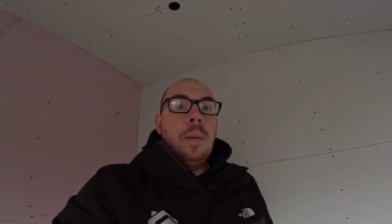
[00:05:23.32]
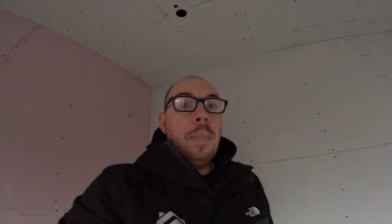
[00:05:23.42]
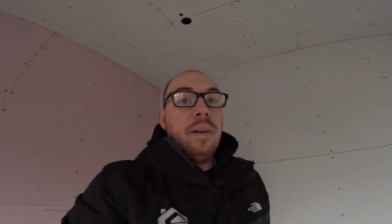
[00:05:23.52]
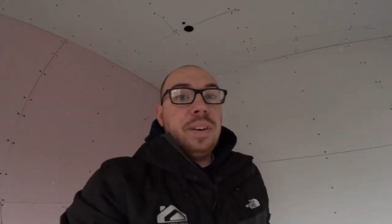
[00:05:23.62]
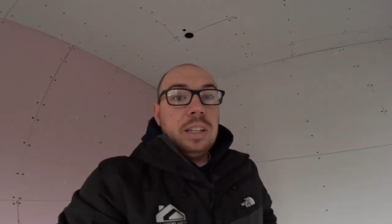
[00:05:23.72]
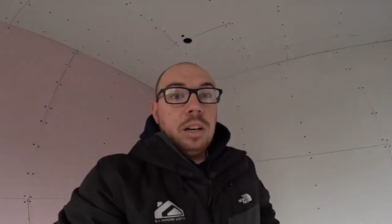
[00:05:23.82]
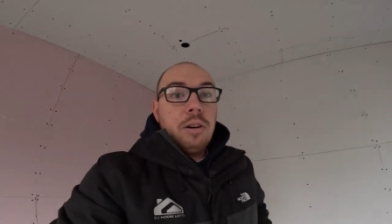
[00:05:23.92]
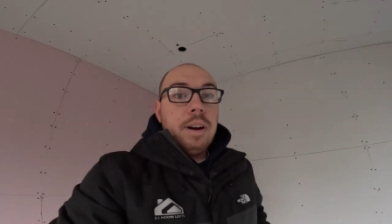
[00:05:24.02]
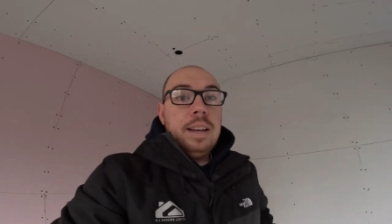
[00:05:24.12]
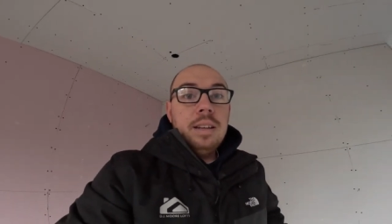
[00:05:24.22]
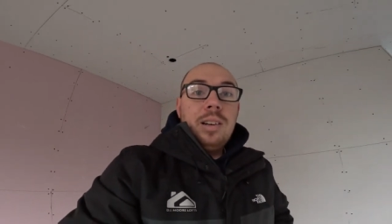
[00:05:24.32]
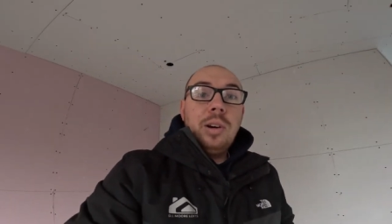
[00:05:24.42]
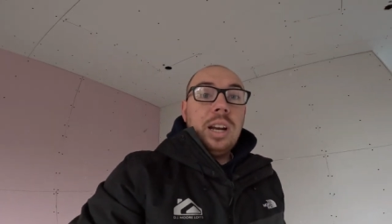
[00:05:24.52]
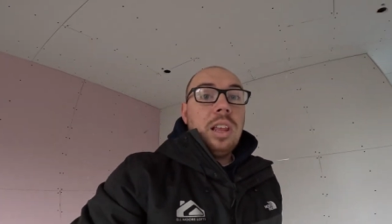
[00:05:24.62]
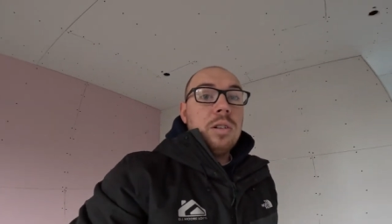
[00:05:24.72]
But I think you'll agree,
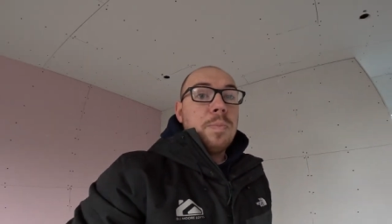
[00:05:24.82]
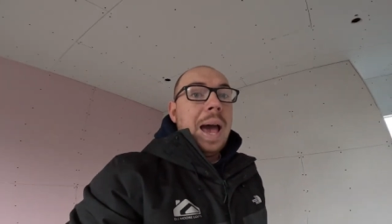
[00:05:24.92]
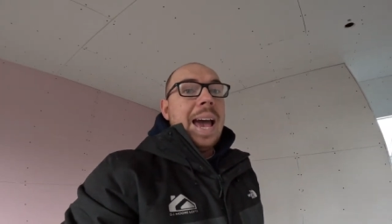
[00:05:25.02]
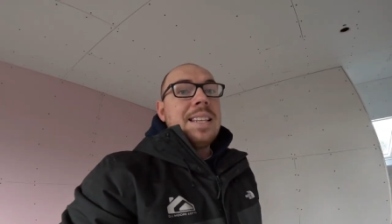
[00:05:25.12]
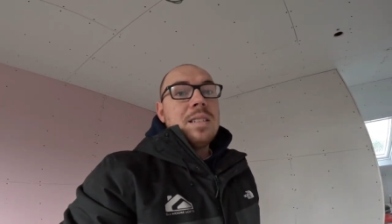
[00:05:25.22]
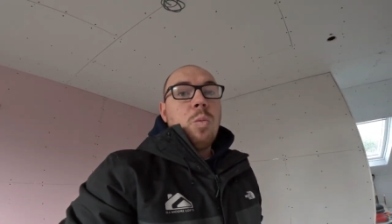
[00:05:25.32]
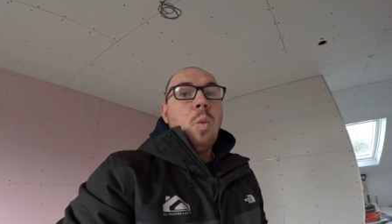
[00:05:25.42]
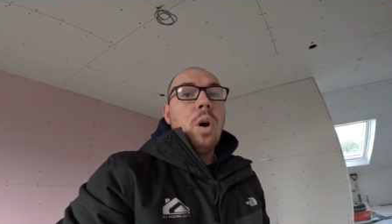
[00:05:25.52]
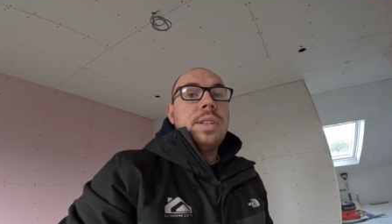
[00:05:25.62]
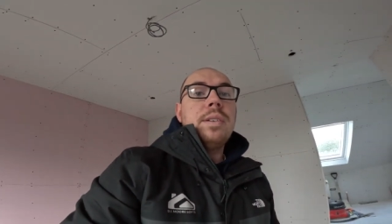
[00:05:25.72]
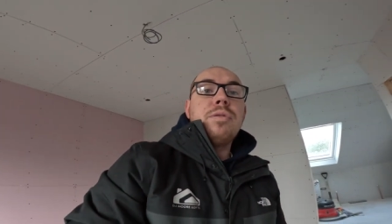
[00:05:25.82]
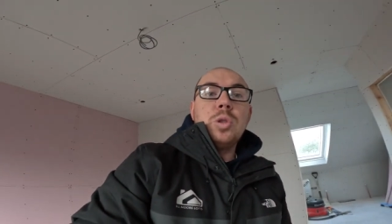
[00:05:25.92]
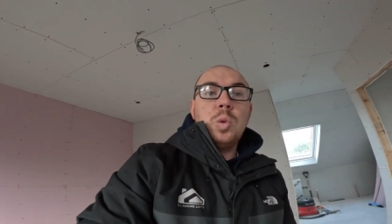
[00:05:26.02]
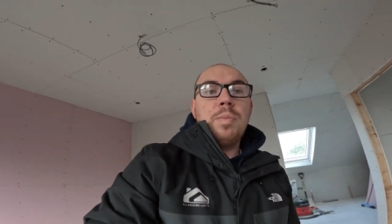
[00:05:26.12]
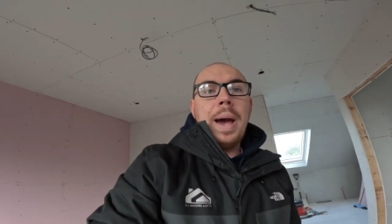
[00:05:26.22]
looking at those pans, what a
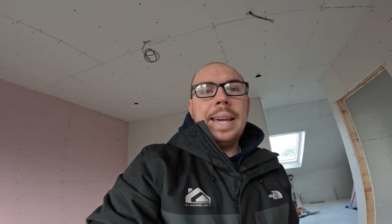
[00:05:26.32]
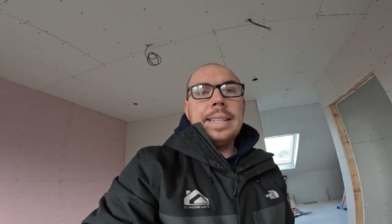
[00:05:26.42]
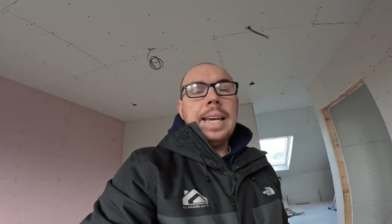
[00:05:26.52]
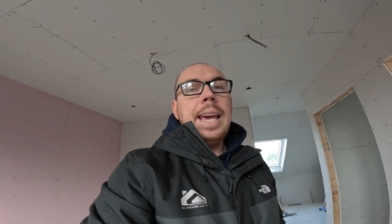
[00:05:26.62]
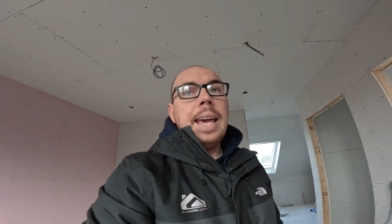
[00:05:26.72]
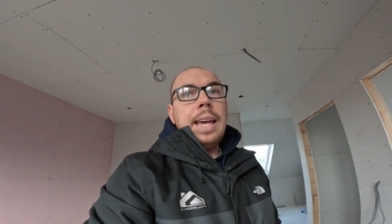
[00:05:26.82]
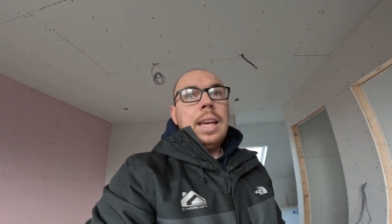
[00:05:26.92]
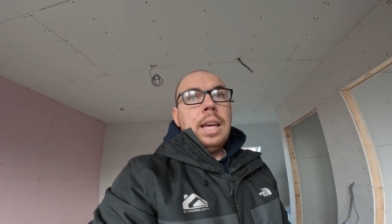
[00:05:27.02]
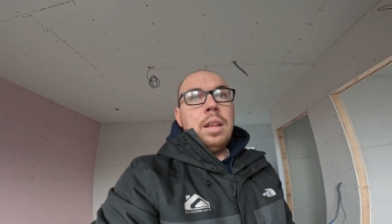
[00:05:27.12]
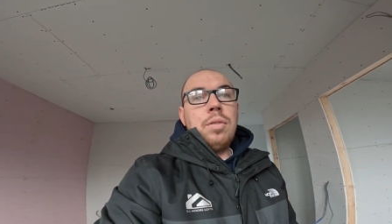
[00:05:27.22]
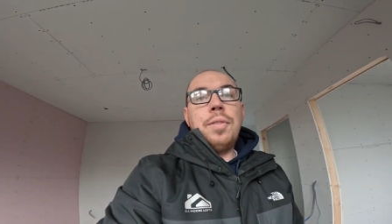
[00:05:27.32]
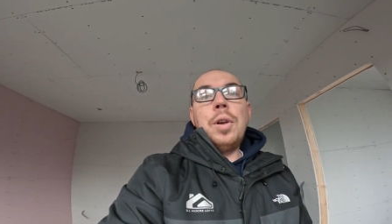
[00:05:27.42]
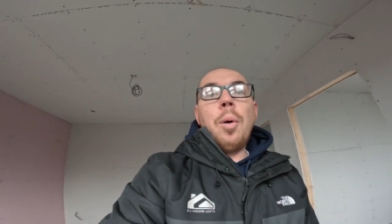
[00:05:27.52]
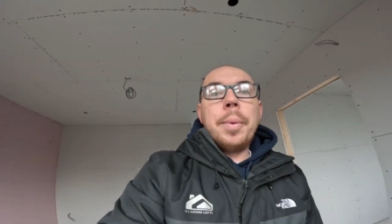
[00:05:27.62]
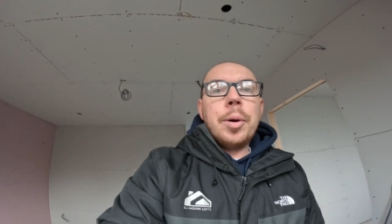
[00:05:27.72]
difference we've made here. It's
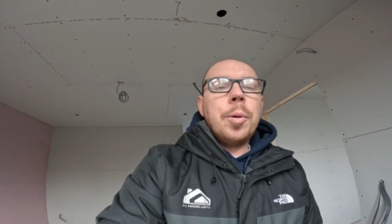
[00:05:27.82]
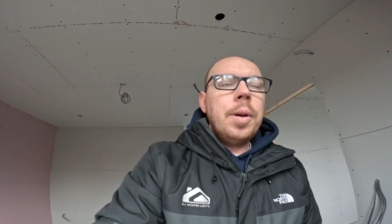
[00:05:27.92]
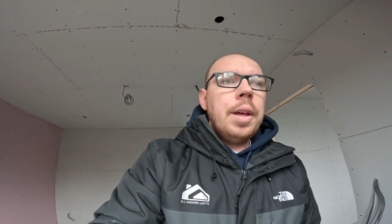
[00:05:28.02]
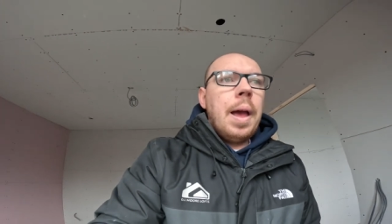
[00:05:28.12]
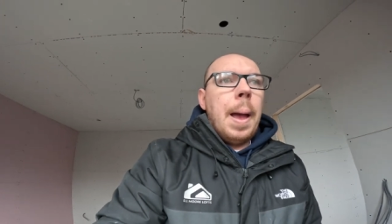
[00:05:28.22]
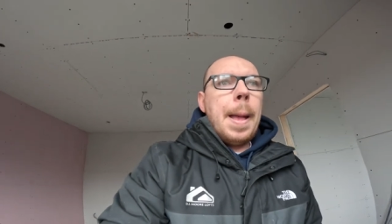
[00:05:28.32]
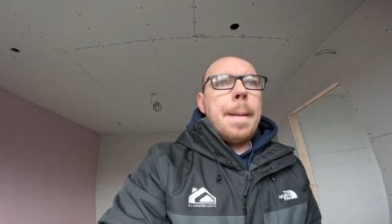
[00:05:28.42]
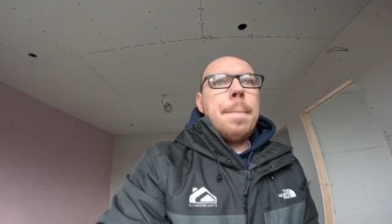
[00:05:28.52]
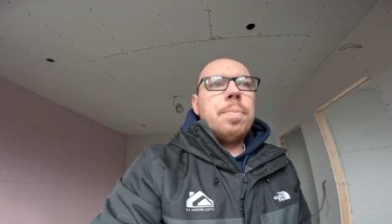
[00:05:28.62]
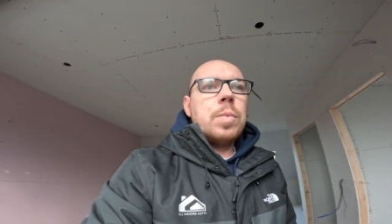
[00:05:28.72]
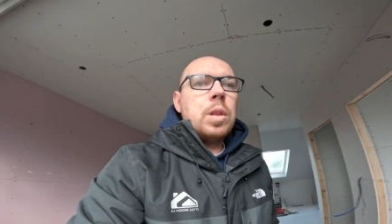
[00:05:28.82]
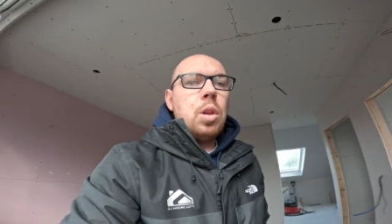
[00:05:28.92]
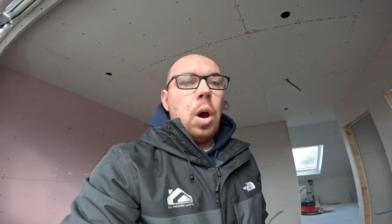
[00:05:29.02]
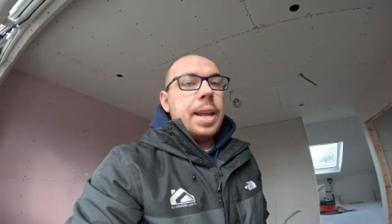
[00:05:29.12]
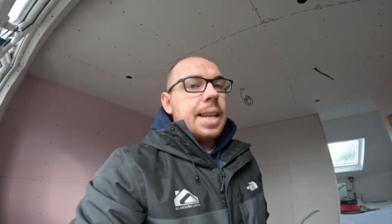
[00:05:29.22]
phenomenal. Um,
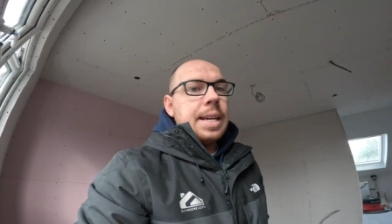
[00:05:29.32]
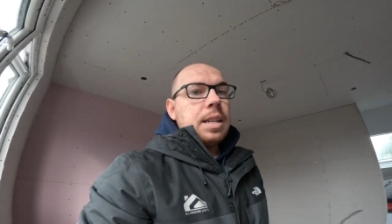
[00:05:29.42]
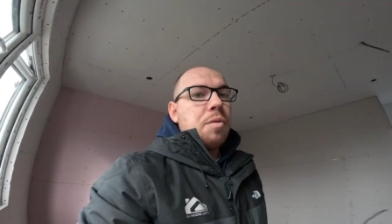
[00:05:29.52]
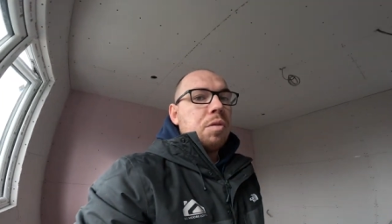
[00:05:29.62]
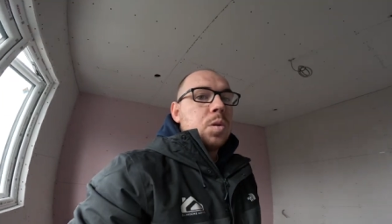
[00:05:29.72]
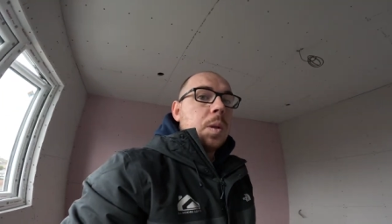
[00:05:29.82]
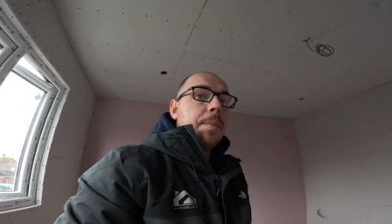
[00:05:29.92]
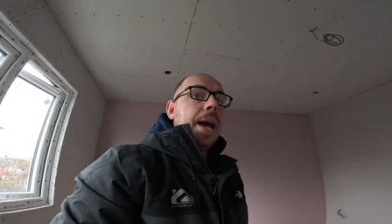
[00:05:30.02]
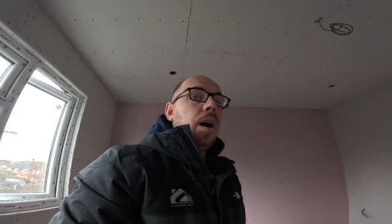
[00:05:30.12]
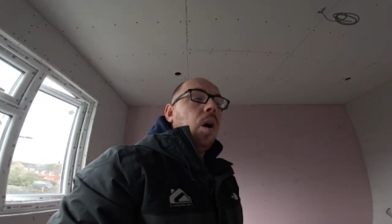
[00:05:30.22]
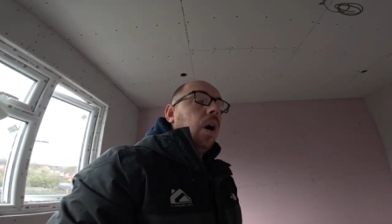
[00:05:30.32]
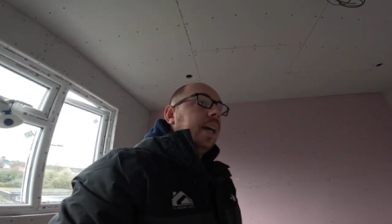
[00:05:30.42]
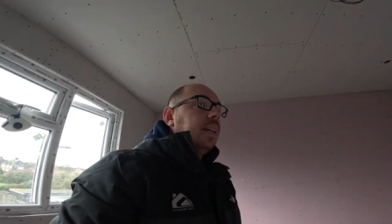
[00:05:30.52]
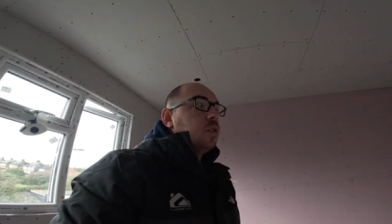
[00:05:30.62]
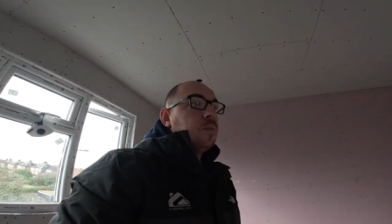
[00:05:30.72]
night and day difference with the amount of
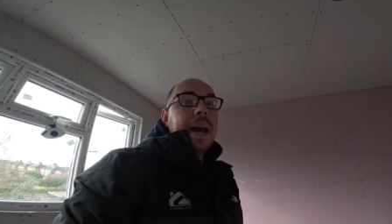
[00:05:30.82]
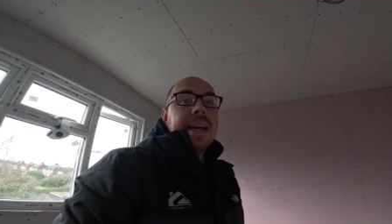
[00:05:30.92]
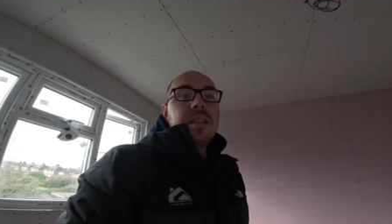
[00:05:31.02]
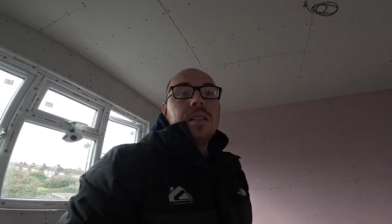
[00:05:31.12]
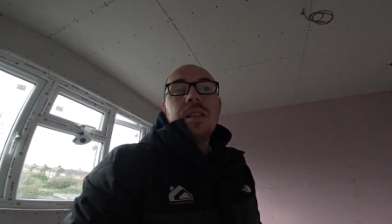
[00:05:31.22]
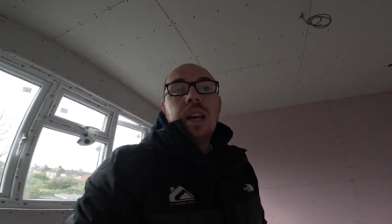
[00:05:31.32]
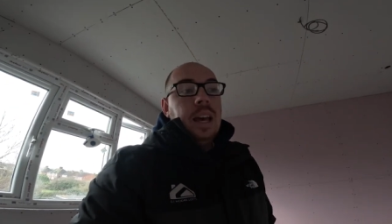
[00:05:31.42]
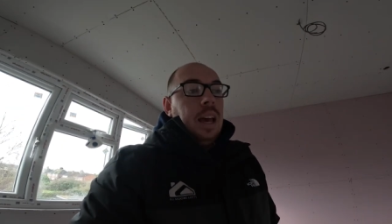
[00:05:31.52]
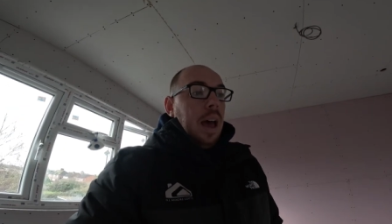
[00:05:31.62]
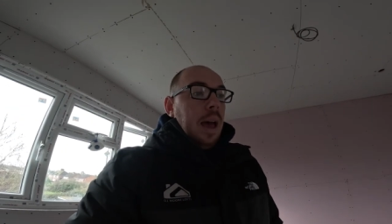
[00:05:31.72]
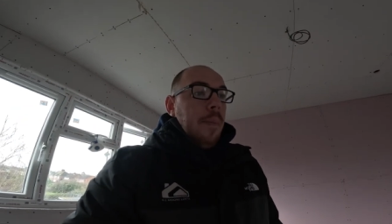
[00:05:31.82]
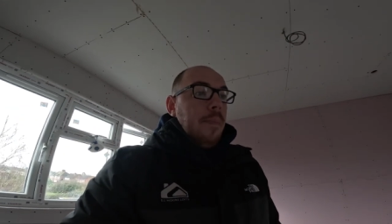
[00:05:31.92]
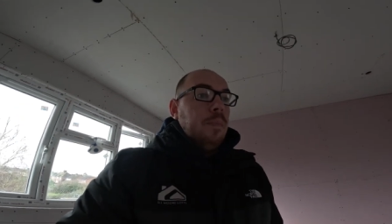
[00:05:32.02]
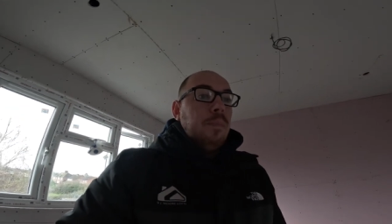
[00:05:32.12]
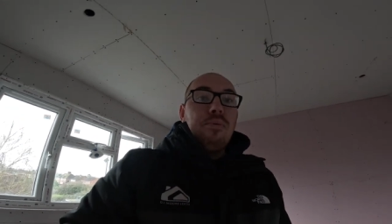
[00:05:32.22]
height, space,
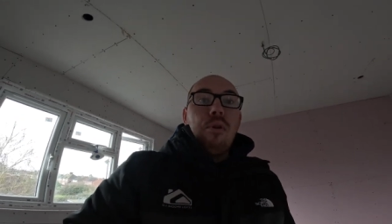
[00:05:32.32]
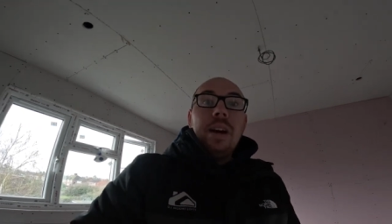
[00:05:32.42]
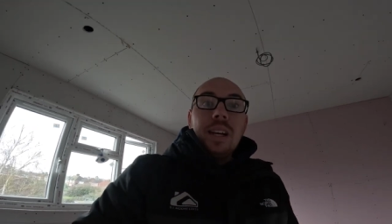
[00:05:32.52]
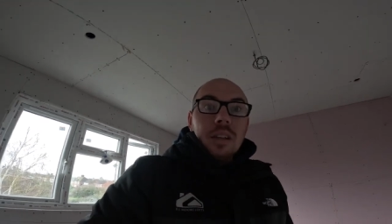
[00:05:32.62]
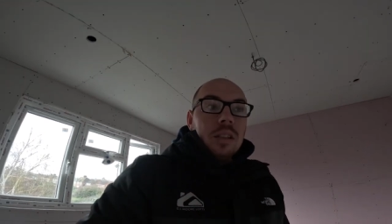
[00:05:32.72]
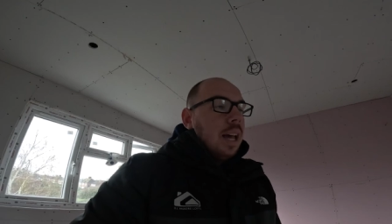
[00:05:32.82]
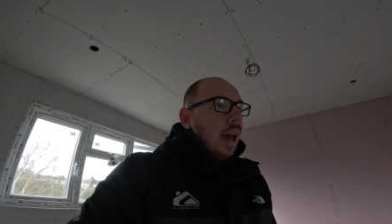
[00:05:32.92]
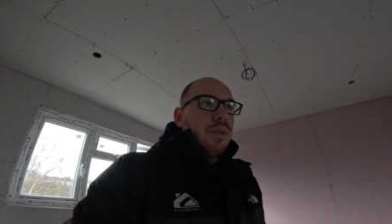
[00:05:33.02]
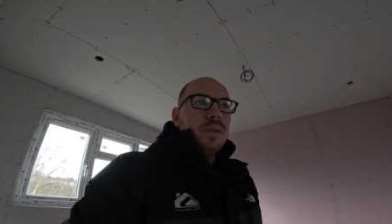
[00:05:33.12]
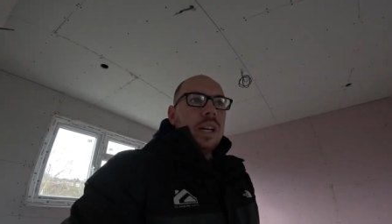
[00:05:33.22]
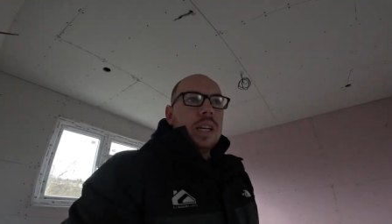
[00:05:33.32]
um, brightness, everything.